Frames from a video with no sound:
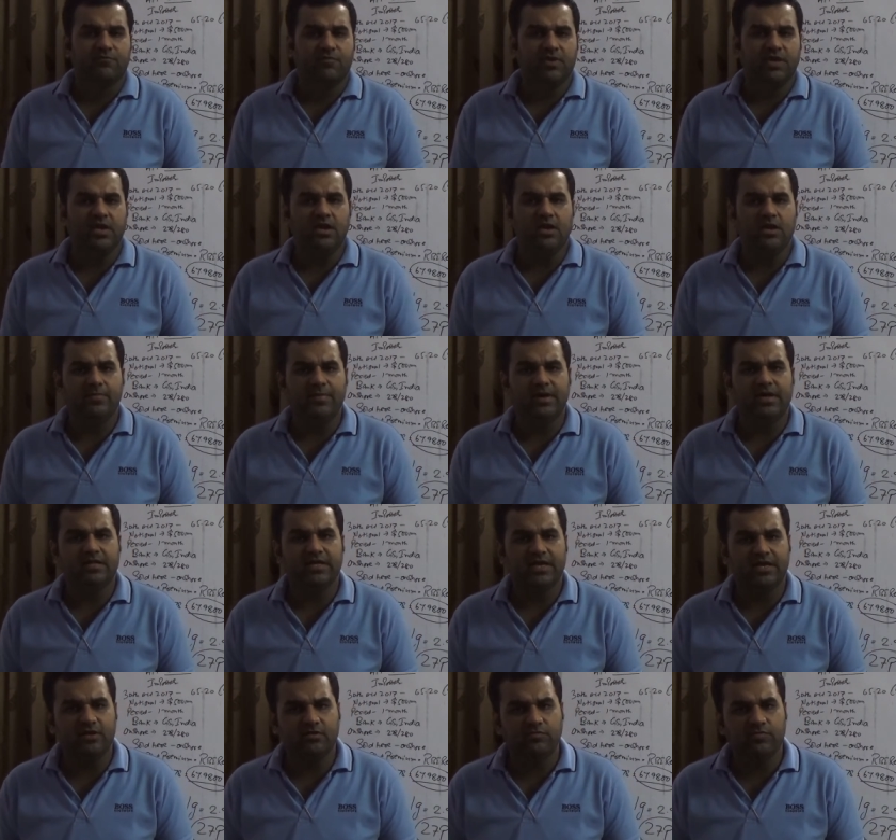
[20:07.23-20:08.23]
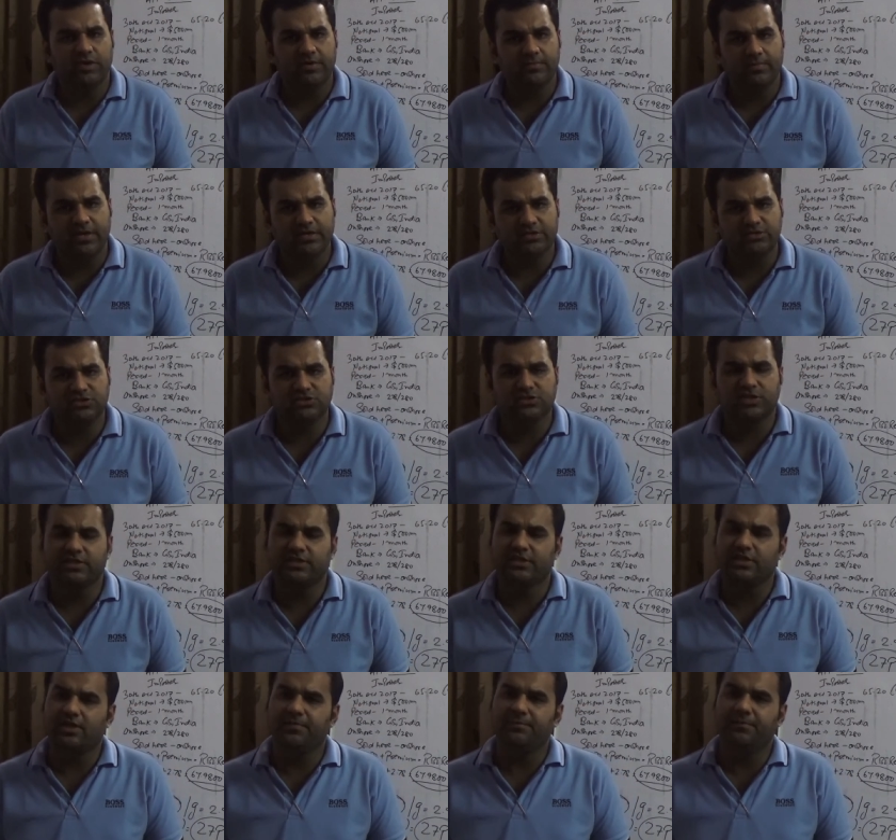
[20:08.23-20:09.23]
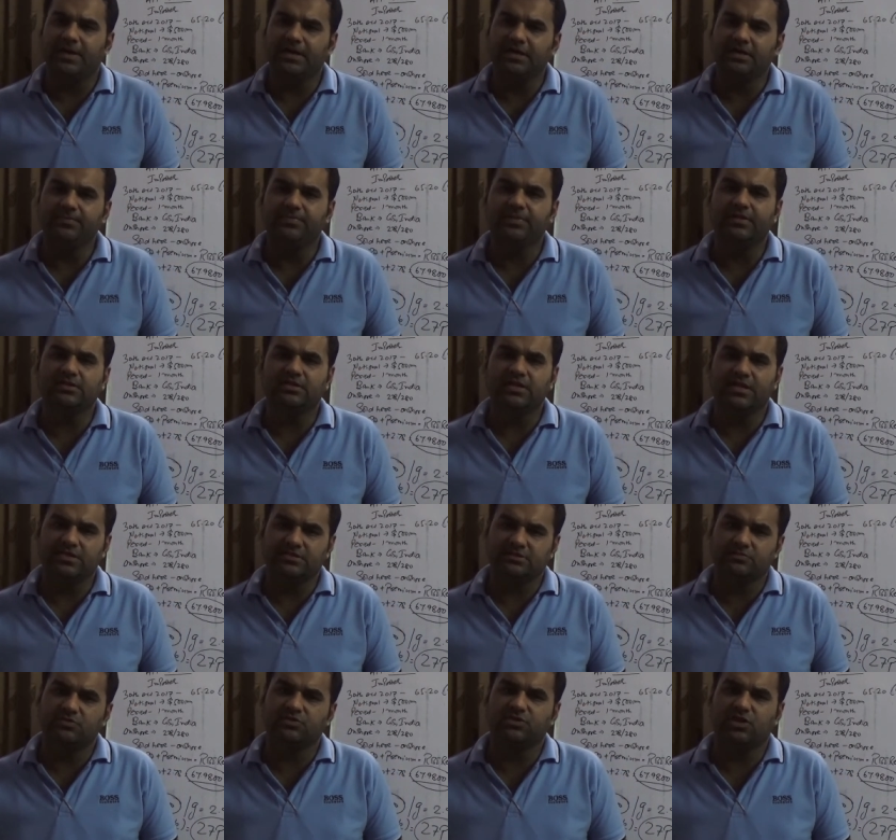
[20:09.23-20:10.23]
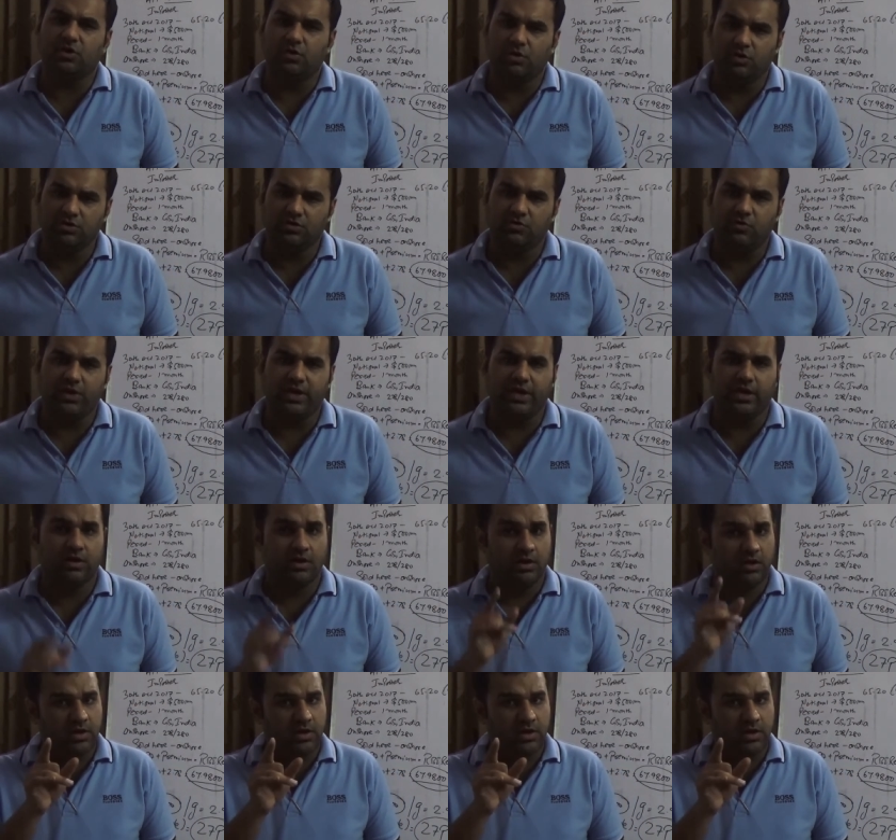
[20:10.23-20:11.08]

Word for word: we hereby thank you very much and there are multiple things which are on the way